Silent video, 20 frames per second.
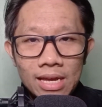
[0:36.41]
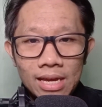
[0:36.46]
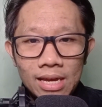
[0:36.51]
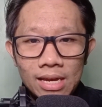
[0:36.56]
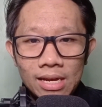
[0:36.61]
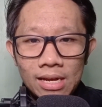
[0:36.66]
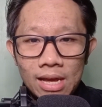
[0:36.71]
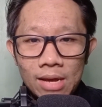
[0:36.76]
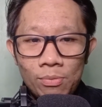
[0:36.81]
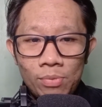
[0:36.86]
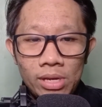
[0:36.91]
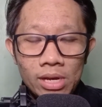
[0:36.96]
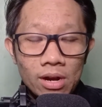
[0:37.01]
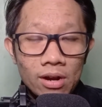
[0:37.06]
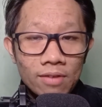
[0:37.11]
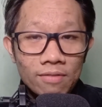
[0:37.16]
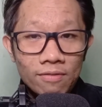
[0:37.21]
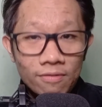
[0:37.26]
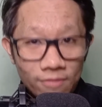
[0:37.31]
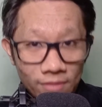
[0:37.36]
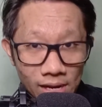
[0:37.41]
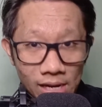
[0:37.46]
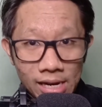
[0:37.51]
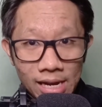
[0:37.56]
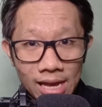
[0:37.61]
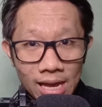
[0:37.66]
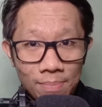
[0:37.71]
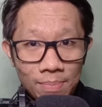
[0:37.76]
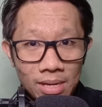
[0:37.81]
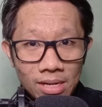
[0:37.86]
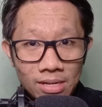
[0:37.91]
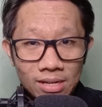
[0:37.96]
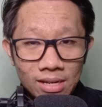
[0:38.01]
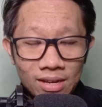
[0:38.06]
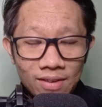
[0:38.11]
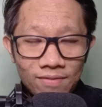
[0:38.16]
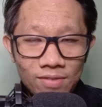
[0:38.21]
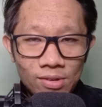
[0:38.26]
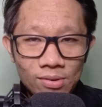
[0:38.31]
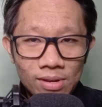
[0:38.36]
and we are very happy to
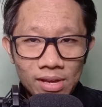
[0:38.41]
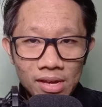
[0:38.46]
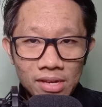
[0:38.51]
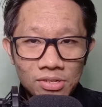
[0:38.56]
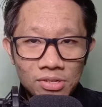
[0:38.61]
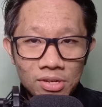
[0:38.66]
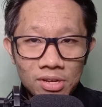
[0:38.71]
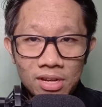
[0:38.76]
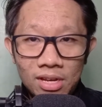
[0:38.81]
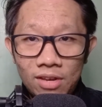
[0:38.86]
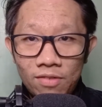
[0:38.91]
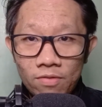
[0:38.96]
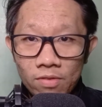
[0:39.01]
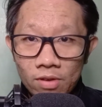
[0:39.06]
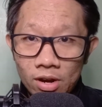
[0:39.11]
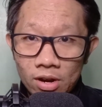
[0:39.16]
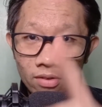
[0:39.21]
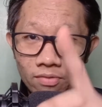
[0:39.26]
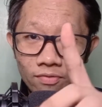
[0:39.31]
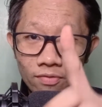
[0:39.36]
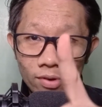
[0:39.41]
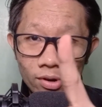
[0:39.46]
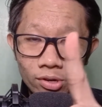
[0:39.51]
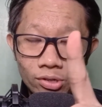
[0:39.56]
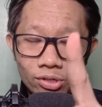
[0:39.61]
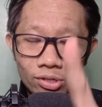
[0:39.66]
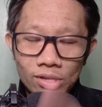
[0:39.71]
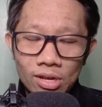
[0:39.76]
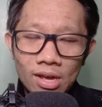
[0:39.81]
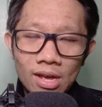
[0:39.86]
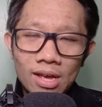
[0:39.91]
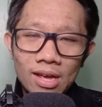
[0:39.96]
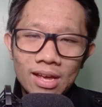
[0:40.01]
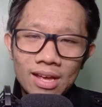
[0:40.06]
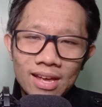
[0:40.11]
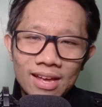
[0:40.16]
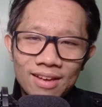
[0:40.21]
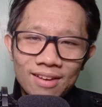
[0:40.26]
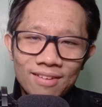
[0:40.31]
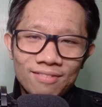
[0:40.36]
have you guys today for our first
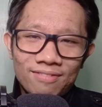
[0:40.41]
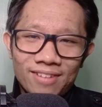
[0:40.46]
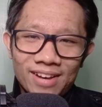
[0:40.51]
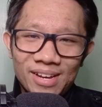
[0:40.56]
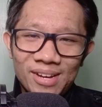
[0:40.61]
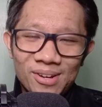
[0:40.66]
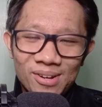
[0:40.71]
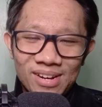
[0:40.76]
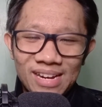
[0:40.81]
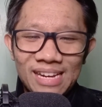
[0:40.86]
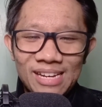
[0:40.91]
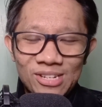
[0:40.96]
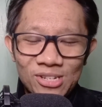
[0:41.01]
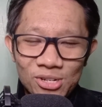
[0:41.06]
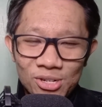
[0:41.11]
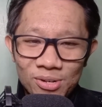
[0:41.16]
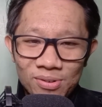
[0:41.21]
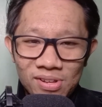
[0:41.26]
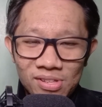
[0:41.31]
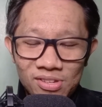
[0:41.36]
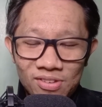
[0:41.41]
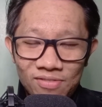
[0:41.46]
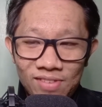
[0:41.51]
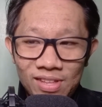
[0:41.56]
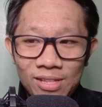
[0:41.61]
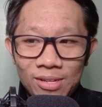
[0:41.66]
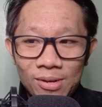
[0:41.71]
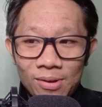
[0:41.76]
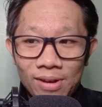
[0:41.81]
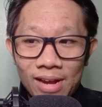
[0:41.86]
fire insurance video.